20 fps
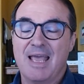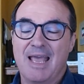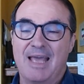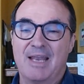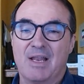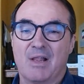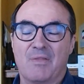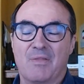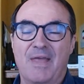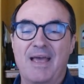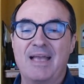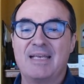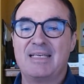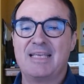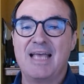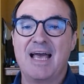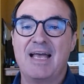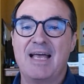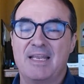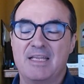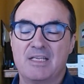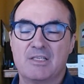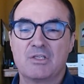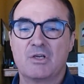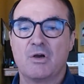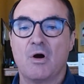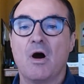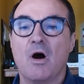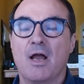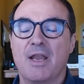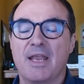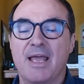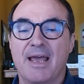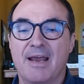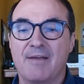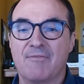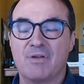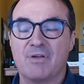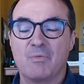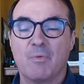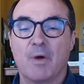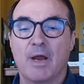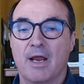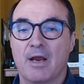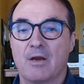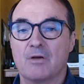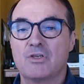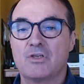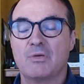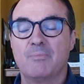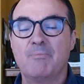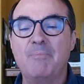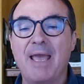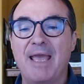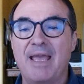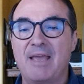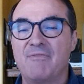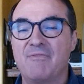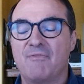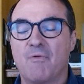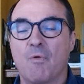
And that debt has gone everywhere to pay